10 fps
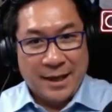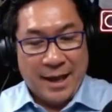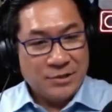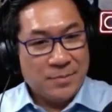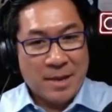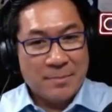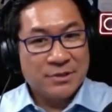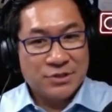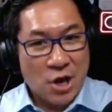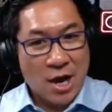And to be able
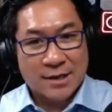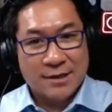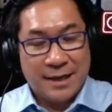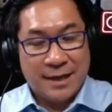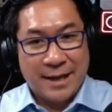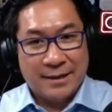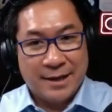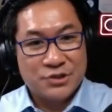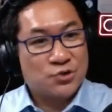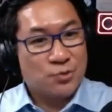to talk on a
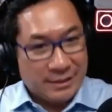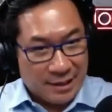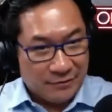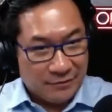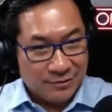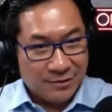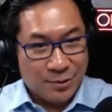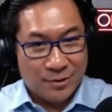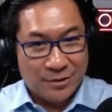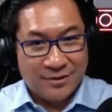street level
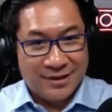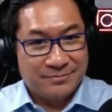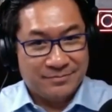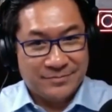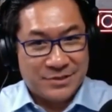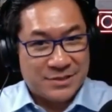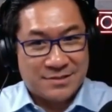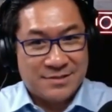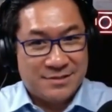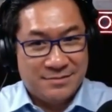or
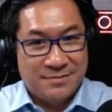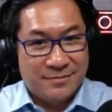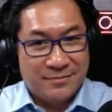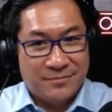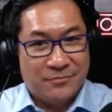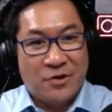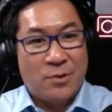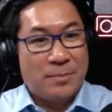just very plain.